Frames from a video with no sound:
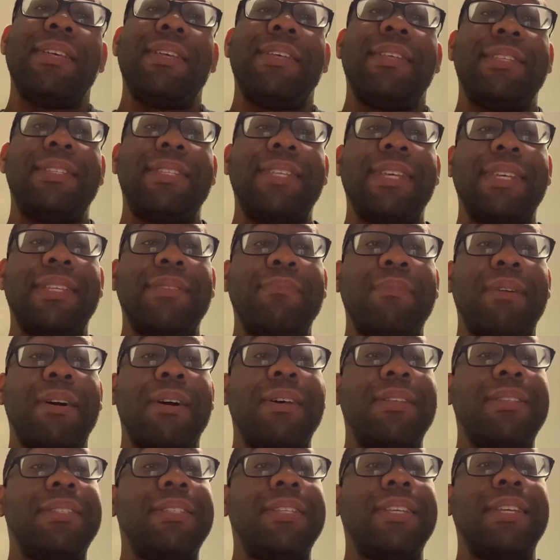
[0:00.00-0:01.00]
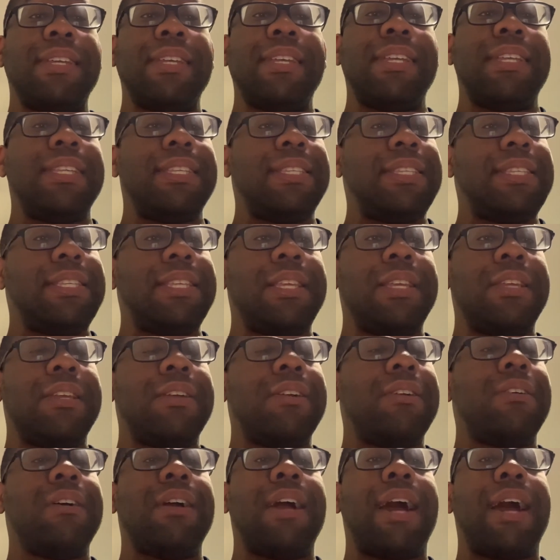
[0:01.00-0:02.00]
6 months, year.
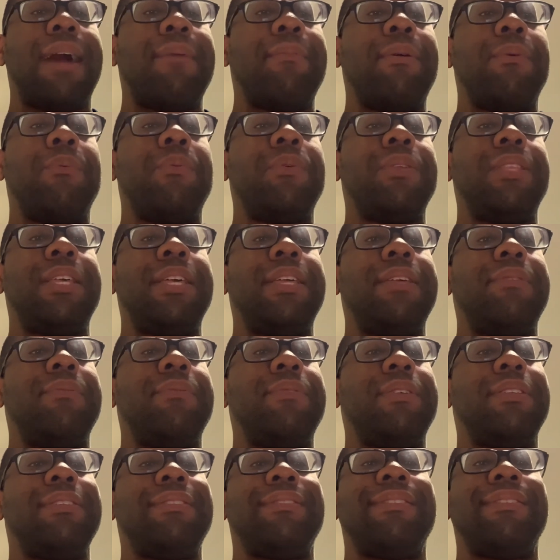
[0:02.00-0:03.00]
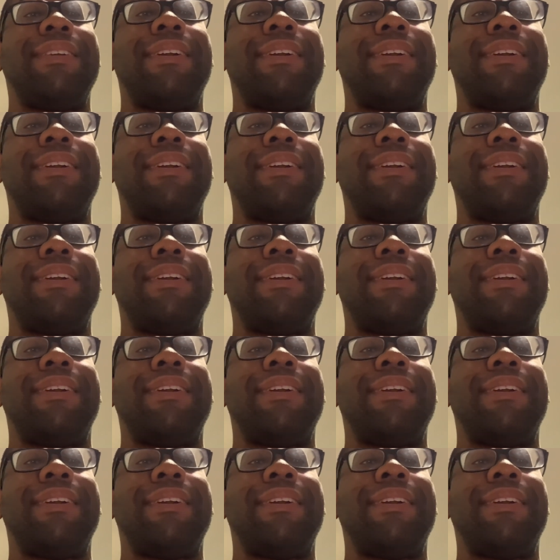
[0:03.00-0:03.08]
I remember we're